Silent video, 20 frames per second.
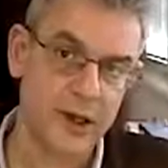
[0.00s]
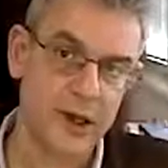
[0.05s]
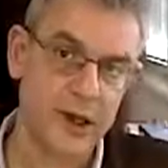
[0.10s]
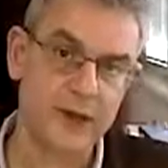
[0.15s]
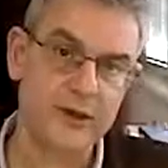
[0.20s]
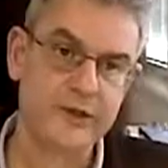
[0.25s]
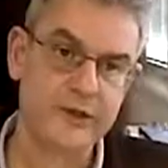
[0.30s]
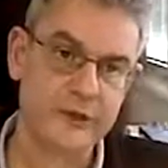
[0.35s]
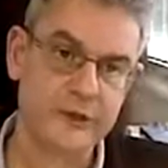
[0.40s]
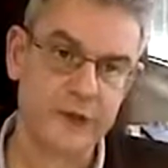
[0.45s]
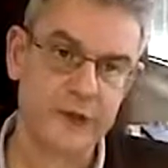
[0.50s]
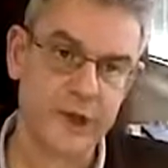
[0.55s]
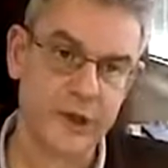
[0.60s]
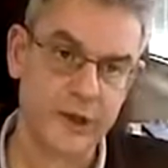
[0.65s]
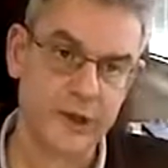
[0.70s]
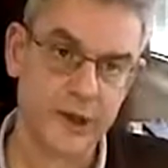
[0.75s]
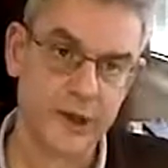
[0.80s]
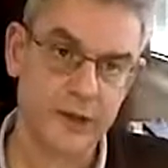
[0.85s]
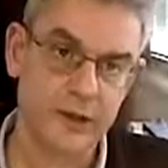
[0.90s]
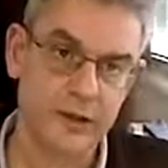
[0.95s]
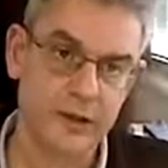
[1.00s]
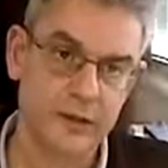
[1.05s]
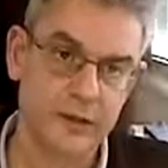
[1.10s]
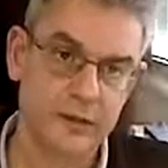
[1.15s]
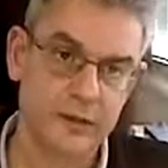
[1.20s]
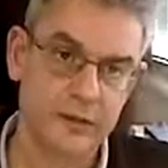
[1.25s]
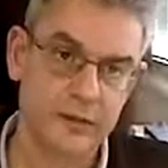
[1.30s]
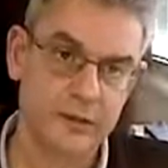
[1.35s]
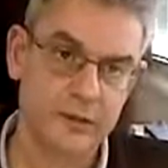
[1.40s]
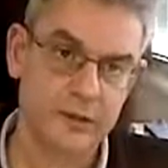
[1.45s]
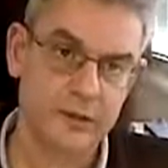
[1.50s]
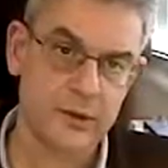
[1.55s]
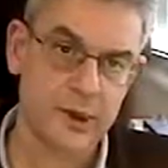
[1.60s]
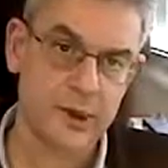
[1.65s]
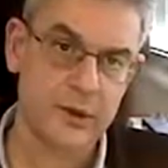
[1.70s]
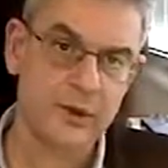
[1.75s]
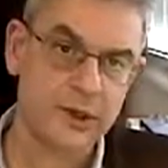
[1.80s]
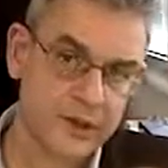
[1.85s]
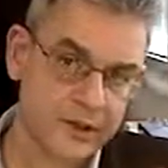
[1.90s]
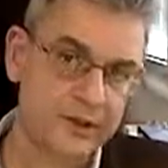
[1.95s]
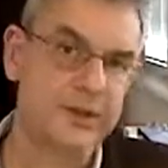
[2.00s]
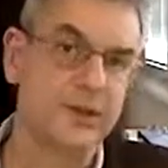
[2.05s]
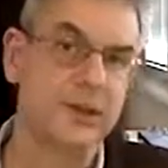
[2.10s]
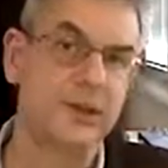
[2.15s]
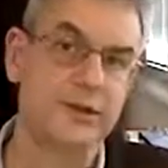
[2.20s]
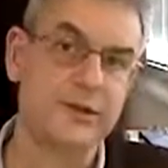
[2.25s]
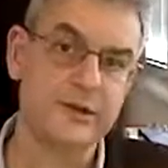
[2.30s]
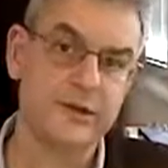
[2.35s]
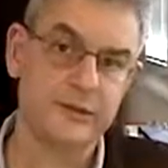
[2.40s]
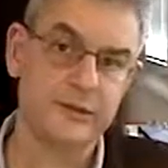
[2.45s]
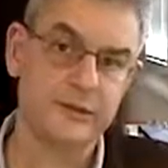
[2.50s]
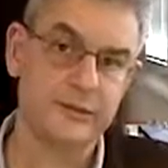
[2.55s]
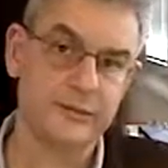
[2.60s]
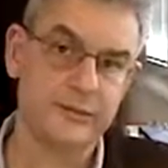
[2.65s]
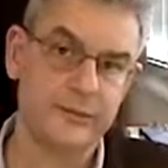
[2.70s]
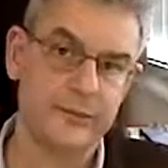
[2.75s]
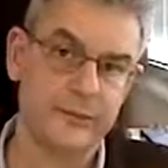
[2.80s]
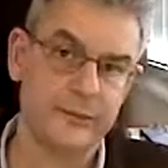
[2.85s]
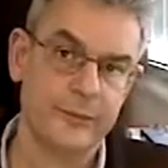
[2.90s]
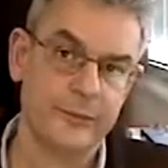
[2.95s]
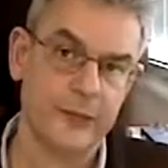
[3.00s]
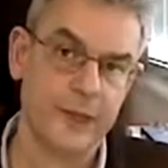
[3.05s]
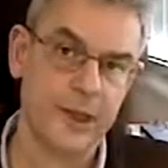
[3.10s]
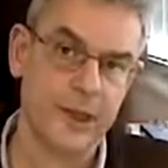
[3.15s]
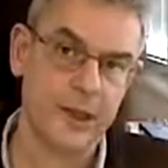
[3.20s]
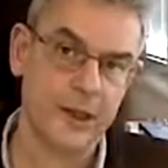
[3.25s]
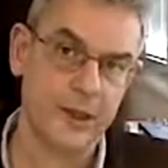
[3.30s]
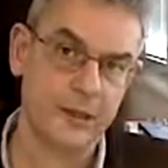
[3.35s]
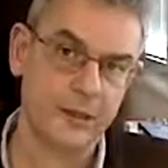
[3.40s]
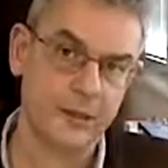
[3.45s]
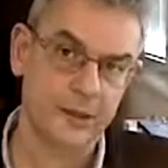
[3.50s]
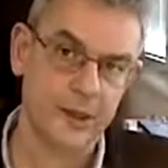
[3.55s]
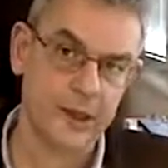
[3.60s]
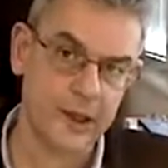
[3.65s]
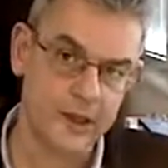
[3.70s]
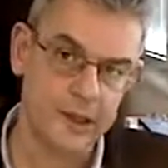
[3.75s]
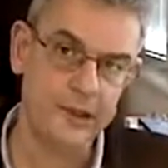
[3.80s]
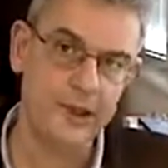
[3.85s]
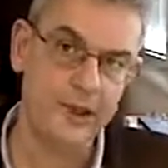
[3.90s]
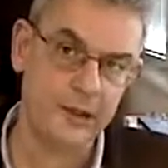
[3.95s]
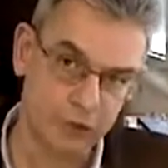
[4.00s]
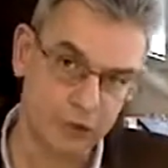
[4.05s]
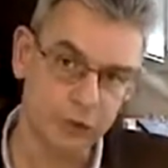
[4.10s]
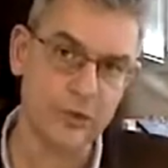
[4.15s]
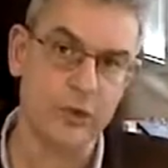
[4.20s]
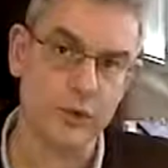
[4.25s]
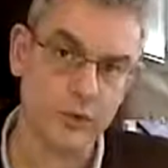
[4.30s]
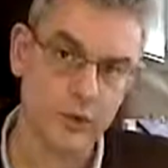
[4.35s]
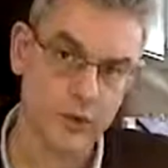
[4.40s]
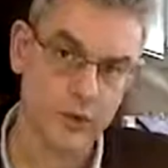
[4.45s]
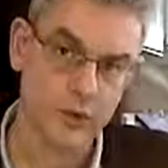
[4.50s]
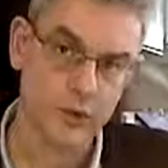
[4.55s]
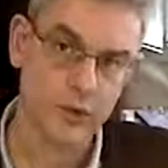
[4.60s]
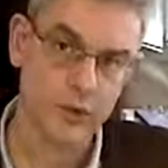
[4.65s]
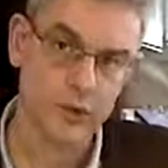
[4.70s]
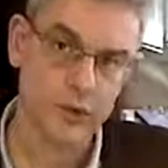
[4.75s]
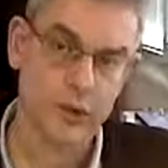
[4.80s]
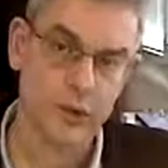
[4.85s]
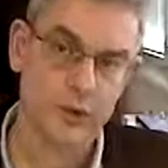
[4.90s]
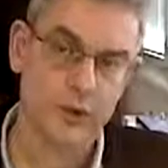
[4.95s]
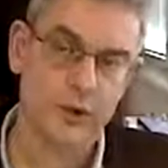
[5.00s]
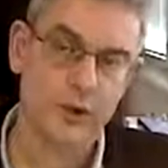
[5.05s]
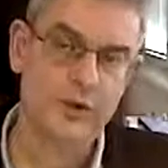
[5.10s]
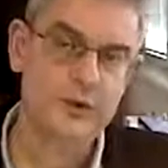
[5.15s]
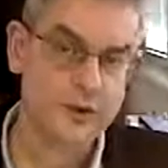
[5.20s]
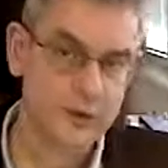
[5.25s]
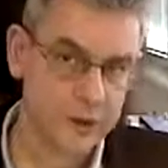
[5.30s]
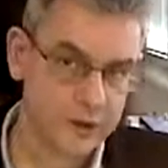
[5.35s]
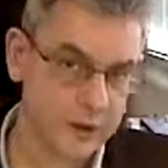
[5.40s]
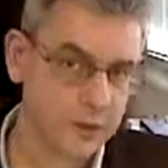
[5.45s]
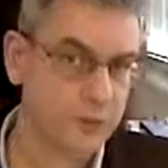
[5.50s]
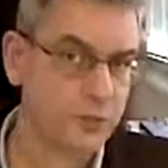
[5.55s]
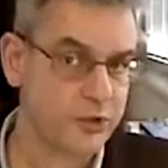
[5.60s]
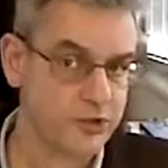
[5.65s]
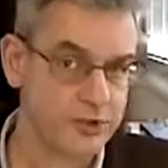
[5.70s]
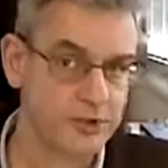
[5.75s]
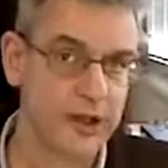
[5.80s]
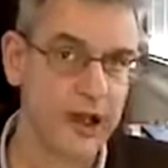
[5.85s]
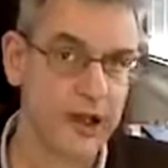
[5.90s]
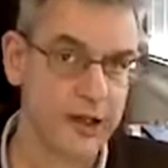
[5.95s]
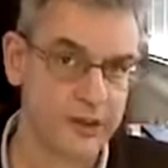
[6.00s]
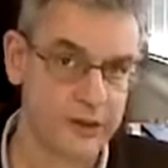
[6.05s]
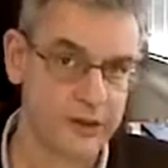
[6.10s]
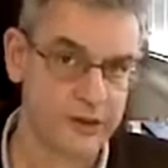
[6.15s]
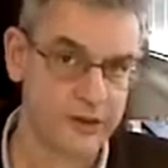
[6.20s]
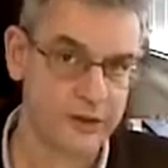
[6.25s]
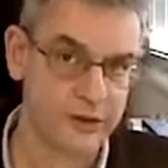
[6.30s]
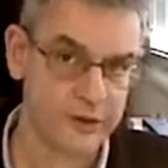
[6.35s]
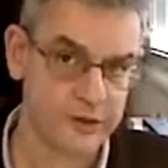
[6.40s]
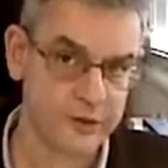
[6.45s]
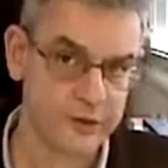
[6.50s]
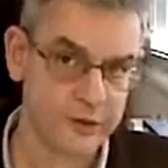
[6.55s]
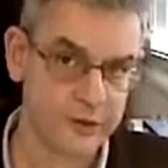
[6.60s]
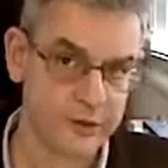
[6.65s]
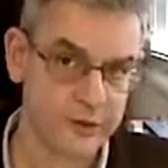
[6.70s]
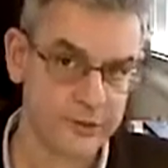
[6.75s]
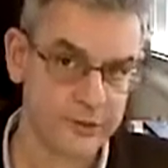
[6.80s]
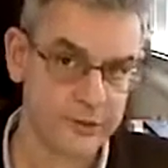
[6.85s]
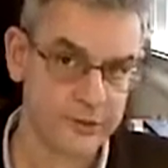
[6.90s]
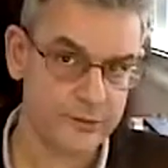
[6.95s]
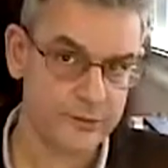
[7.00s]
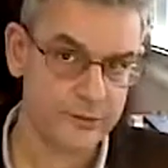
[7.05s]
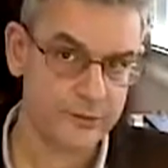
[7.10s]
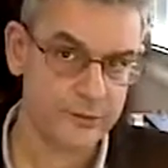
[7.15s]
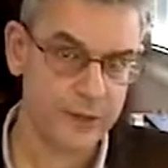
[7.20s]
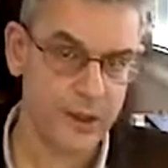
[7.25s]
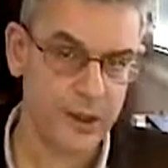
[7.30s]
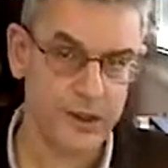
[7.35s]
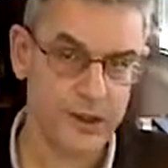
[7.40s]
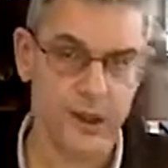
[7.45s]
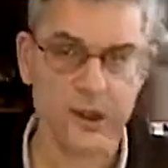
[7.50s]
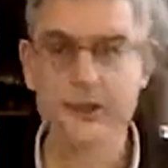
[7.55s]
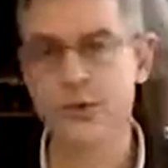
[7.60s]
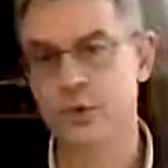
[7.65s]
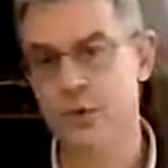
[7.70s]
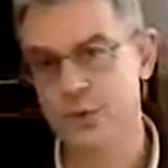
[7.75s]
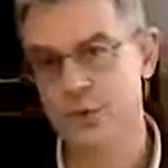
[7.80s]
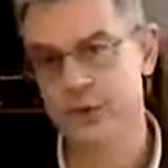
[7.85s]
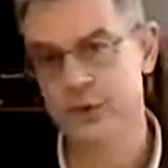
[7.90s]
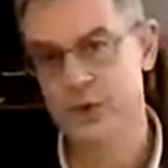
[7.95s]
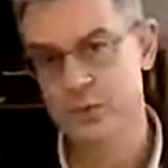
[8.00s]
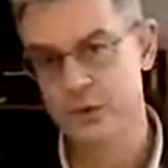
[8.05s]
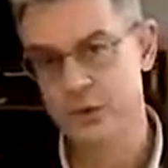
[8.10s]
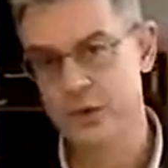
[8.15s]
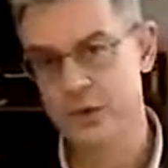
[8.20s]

as the antecedents and leading to certain personality disorders. In other words,